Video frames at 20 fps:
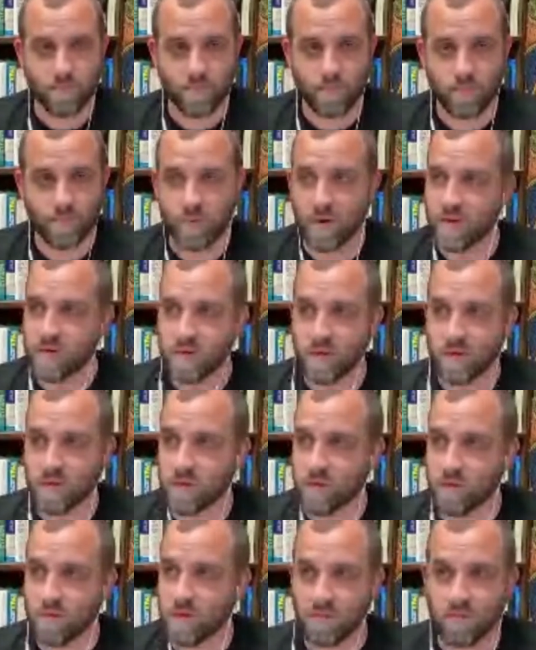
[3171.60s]

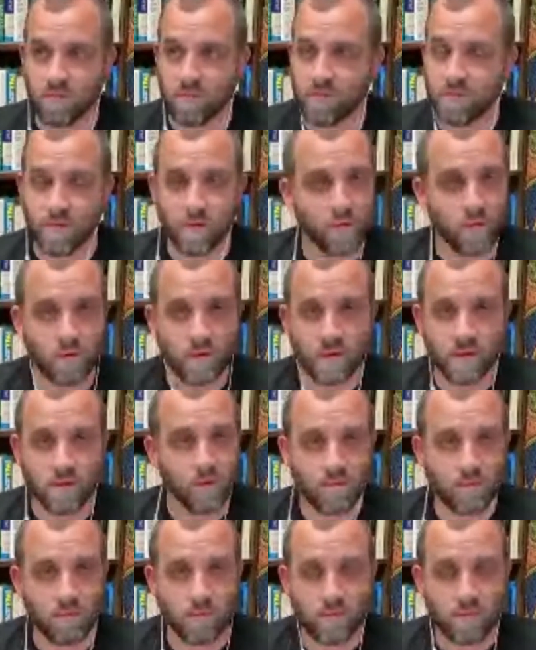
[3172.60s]
presents and food,
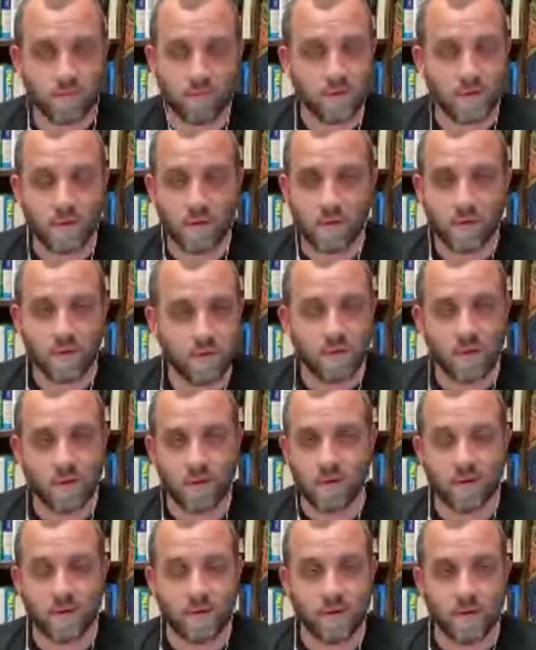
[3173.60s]
and
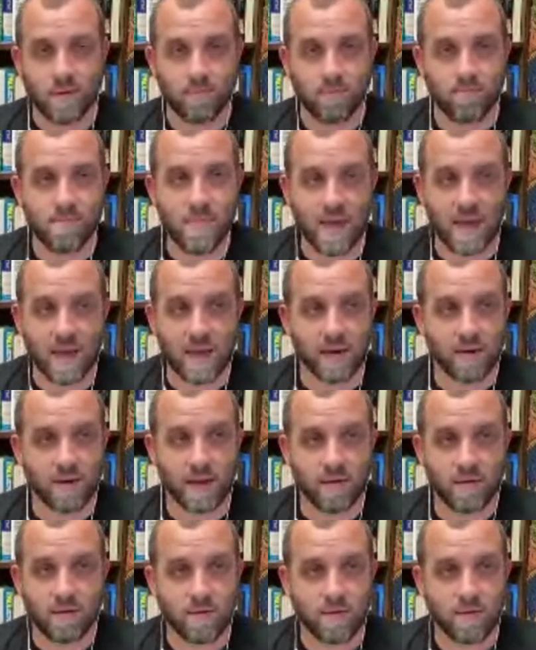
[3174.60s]
man,